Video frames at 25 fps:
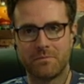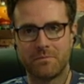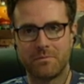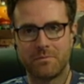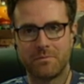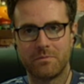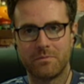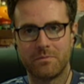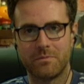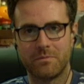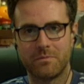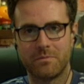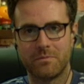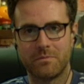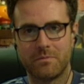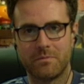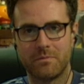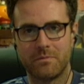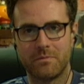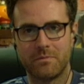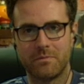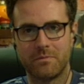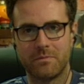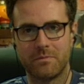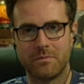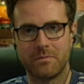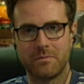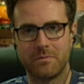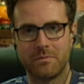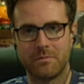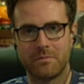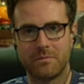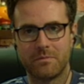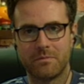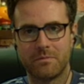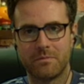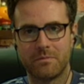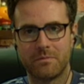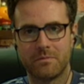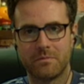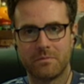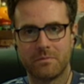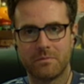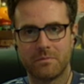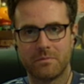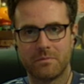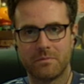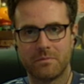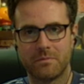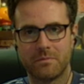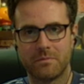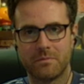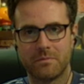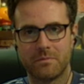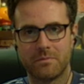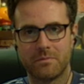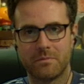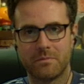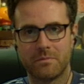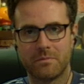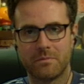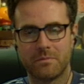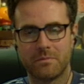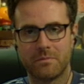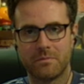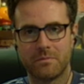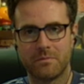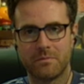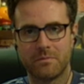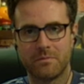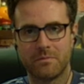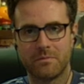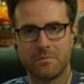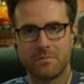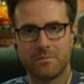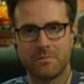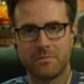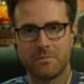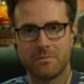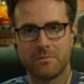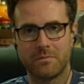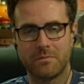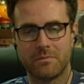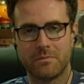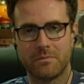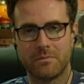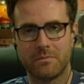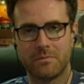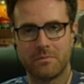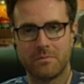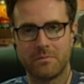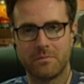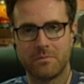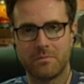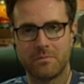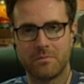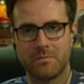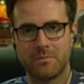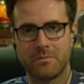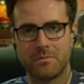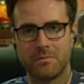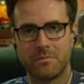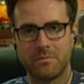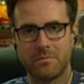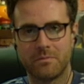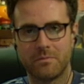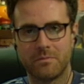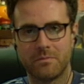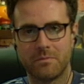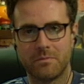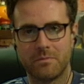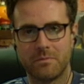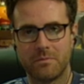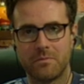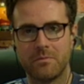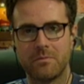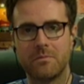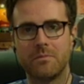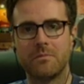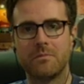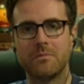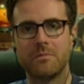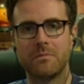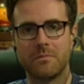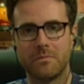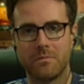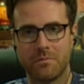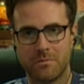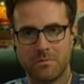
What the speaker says: [no speech]